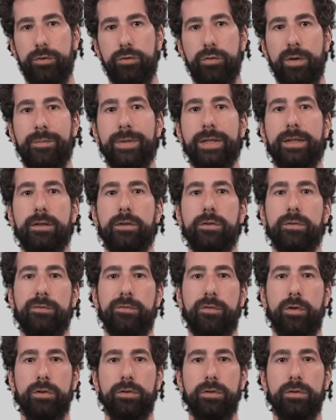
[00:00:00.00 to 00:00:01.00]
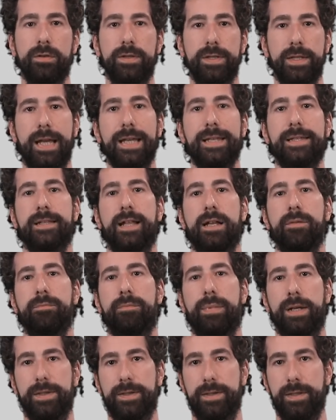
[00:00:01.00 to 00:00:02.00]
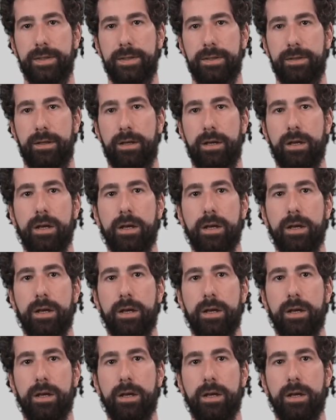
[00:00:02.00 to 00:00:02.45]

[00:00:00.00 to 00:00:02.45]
to emit new photons as time passes,